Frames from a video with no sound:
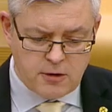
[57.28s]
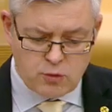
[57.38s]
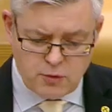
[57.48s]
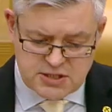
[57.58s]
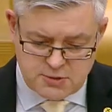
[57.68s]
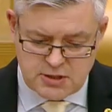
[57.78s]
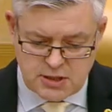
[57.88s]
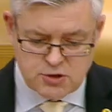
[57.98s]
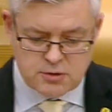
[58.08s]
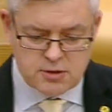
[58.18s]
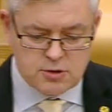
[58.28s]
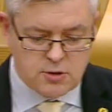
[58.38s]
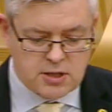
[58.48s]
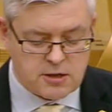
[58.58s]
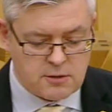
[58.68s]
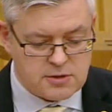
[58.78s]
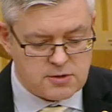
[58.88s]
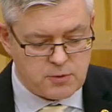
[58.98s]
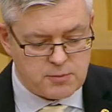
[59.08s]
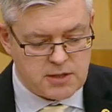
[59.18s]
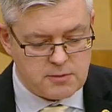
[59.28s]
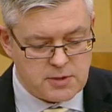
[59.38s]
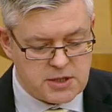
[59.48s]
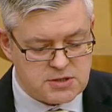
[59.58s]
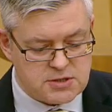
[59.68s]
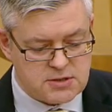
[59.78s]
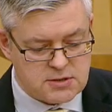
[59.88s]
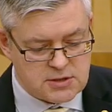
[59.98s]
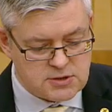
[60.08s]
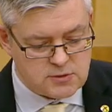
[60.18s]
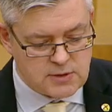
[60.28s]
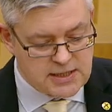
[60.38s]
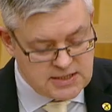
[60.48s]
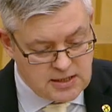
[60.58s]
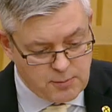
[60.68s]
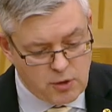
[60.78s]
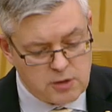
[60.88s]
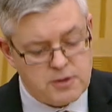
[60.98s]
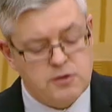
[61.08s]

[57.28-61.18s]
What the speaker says: Now, I know this was an issue that the UK Government were being pressured into acting upon